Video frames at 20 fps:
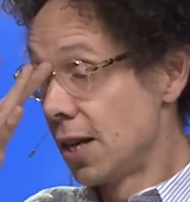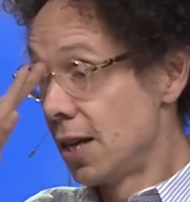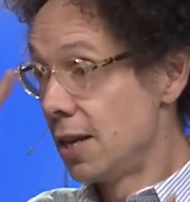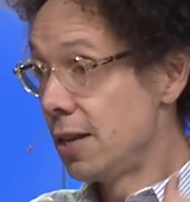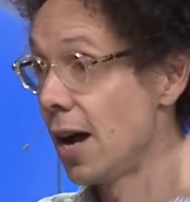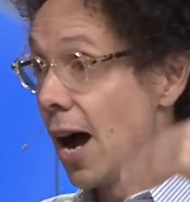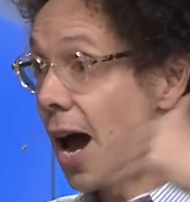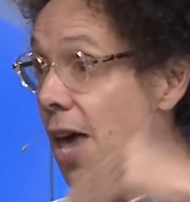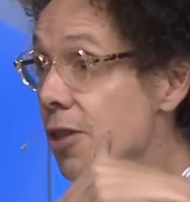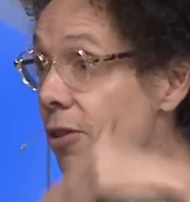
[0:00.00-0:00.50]

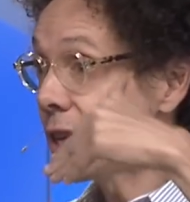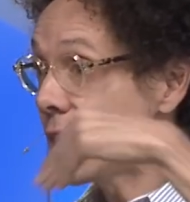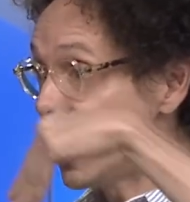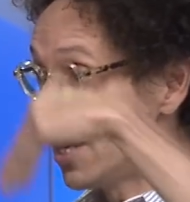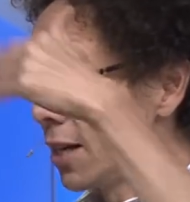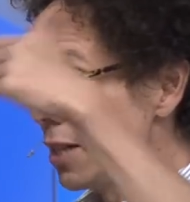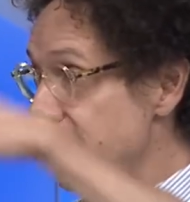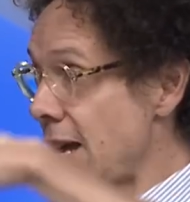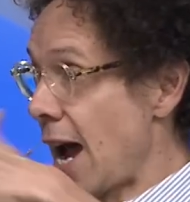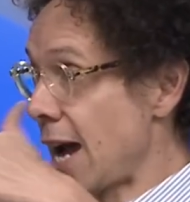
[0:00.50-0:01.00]
Neither
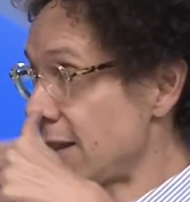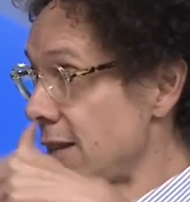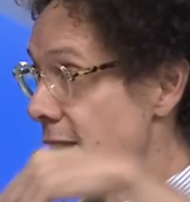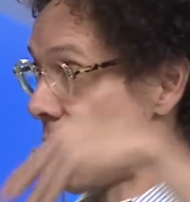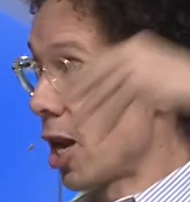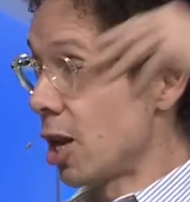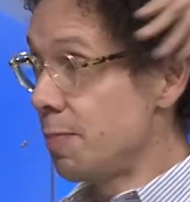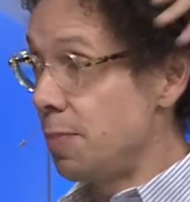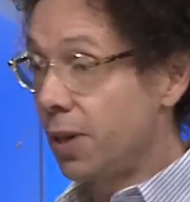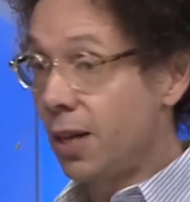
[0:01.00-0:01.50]
can attack
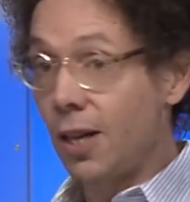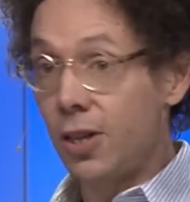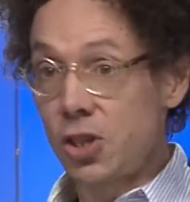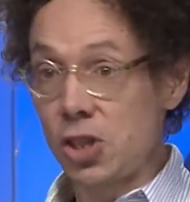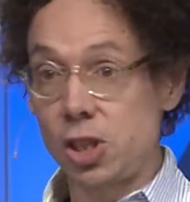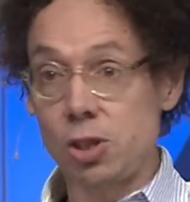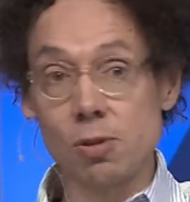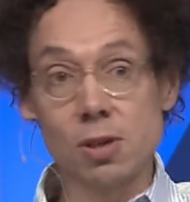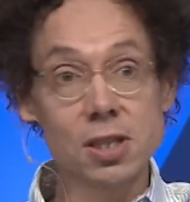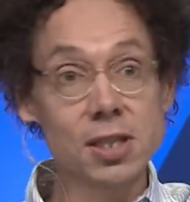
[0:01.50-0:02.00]
the other
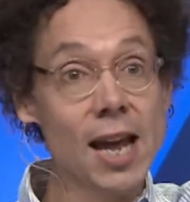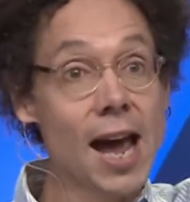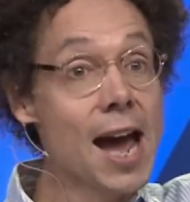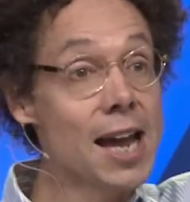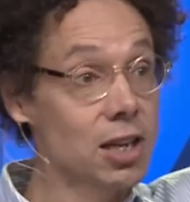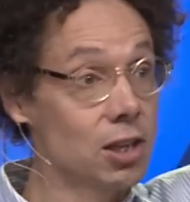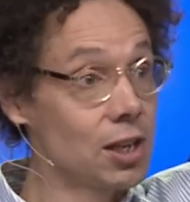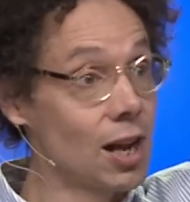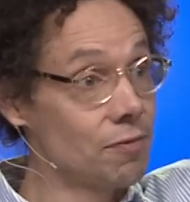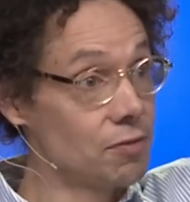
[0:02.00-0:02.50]
because to
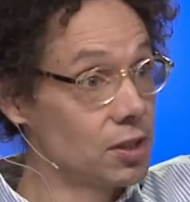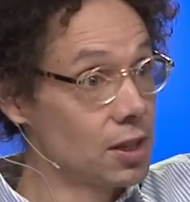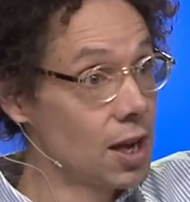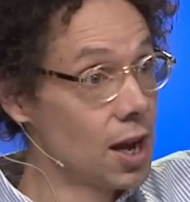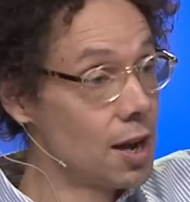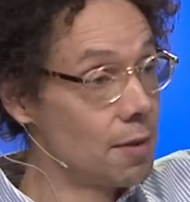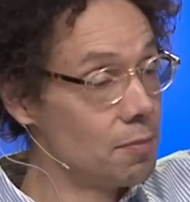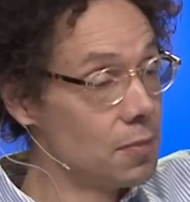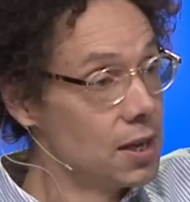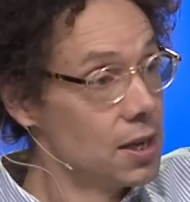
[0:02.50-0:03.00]
attack, you'd have to
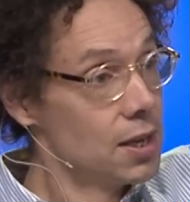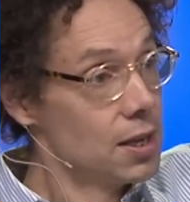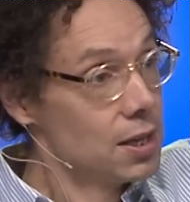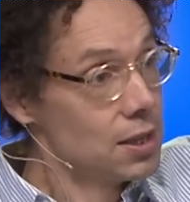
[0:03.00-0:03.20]
come